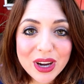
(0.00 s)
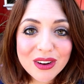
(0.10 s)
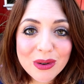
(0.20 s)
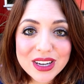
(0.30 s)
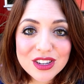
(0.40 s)
We
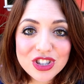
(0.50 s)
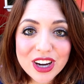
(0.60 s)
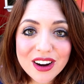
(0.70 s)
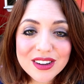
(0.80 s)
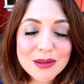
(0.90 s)
are going to
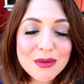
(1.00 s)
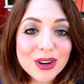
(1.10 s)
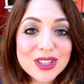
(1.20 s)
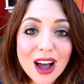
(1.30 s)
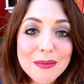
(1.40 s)
share some of
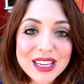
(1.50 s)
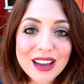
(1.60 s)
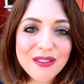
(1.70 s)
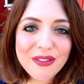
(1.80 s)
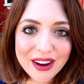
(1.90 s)
our top
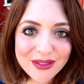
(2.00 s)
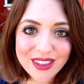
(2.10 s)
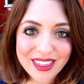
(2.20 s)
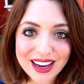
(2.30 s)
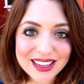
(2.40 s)
10
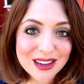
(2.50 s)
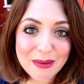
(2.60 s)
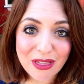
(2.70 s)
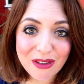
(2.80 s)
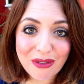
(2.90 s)
favorite things
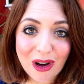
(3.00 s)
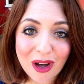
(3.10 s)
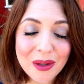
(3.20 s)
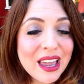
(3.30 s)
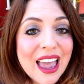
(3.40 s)
about the
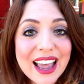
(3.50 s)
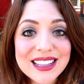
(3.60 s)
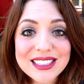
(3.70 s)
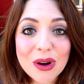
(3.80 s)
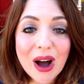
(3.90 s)
fall.
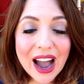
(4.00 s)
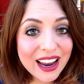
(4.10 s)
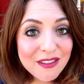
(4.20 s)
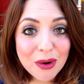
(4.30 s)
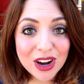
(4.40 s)
And so I
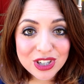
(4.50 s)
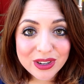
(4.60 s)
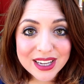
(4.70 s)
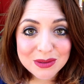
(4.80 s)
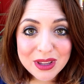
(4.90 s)
have brought
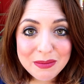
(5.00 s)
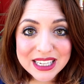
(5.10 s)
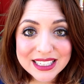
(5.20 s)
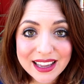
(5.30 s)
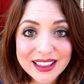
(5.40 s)
you guys with
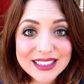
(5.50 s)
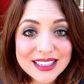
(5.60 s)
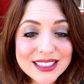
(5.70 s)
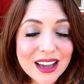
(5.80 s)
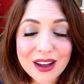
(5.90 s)
me today. This
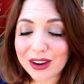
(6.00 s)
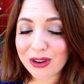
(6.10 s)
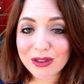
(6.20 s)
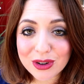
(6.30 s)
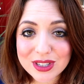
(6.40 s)
is a
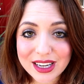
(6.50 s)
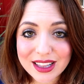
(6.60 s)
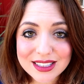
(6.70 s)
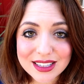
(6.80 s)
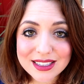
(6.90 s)
university
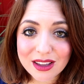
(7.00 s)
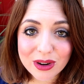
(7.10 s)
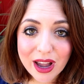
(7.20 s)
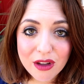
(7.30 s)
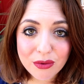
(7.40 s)
that's in
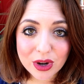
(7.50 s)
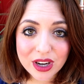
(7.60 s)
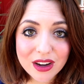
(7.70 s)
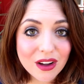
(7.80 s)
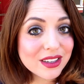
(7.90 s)
Southern
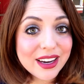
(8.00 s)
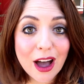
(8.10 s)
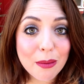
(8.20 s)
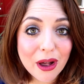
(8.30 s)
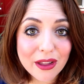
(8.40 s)
California called
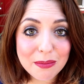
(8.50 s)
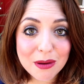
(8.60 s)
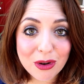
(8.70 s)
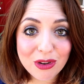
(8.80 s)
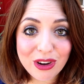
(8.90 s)
Cal Poly
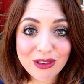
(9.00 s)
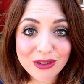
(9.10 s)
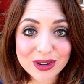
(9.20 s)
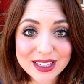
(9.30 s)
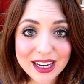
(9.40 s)
Pomona
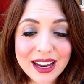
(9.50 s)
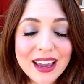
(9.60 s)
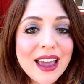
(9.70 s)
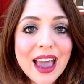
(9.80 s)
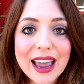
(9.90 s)
University
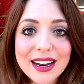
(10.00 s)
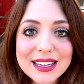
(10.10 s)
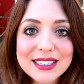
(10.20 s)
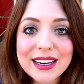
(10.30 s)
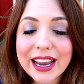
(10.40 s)
and
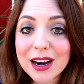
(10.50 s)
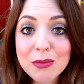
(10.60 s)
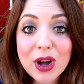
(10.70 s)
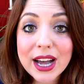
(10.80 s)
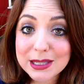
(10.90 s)
it is an
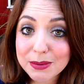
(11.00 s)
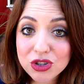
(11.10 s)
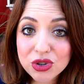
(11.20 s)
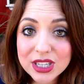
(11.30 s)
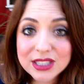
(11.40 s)
animal
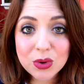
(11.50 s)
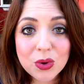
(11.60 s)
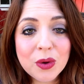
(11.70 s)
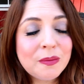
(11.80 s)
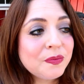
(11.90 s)
husbandry
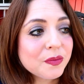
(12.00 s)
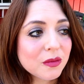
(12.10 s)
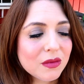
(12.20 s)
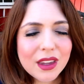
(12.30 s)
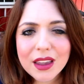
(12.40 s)
school
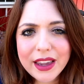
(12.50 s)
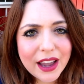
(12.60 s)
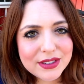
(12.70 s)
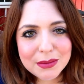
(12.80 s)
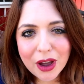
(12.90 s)
they
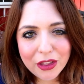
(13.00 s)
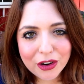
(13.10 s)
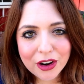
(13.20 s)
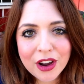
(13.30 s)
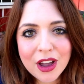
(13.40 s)
have some
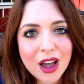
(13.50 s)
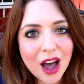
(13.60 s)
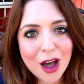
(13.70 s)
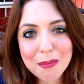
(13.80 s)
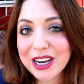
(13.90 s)
other
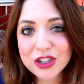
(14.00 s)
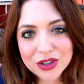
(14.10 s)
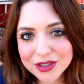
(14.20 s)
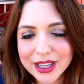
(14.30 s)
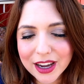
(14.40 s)
uh,
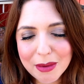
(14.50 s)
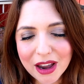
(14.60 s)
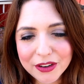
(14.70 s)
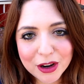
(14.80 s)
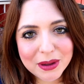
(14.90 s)
majors that come
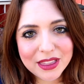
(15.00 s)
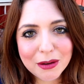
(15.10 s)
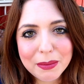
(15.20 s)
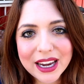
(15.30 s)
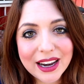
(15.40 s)
out of here, but they're big